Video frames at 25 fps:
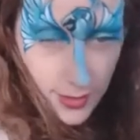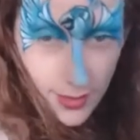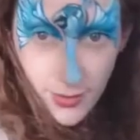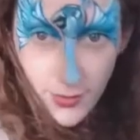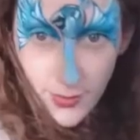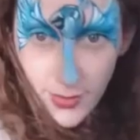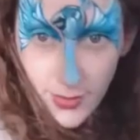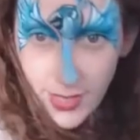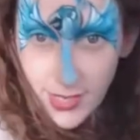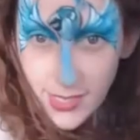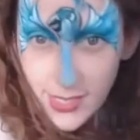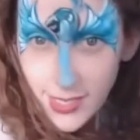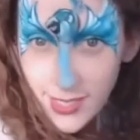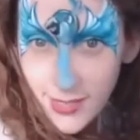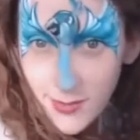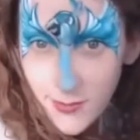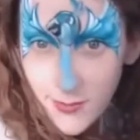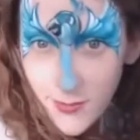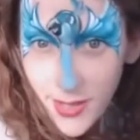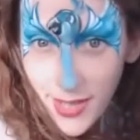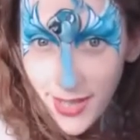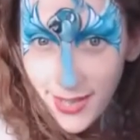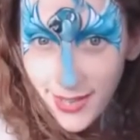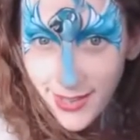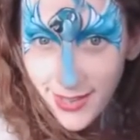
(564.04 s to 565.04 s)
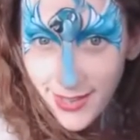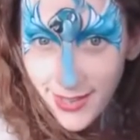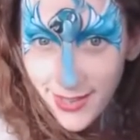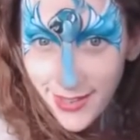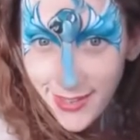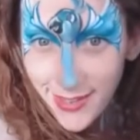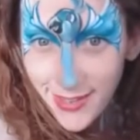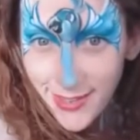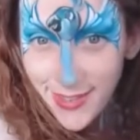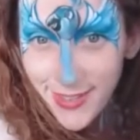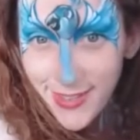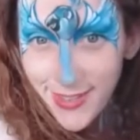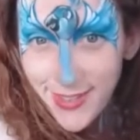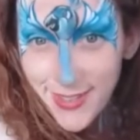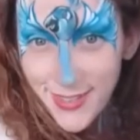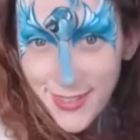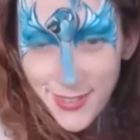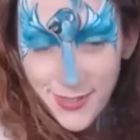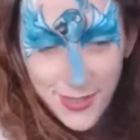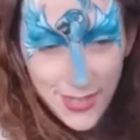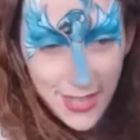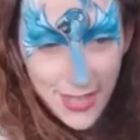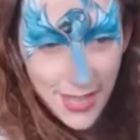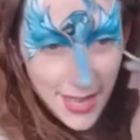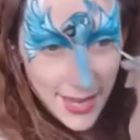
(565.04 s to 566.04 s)
And then tracing the back
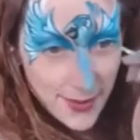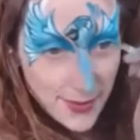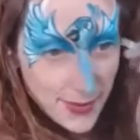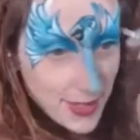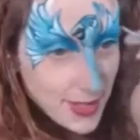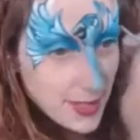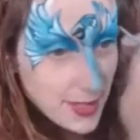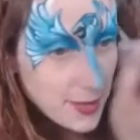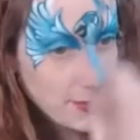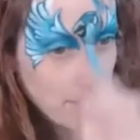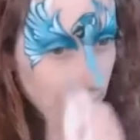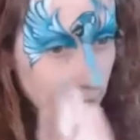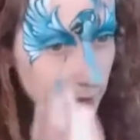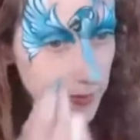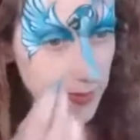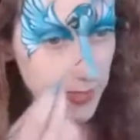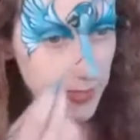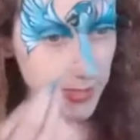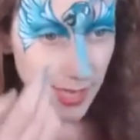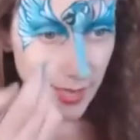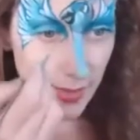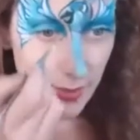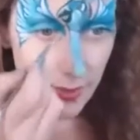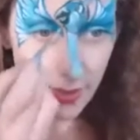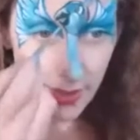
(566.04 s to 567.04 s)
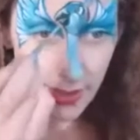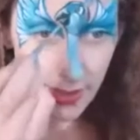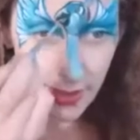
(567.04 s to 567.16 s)
so the eye really pops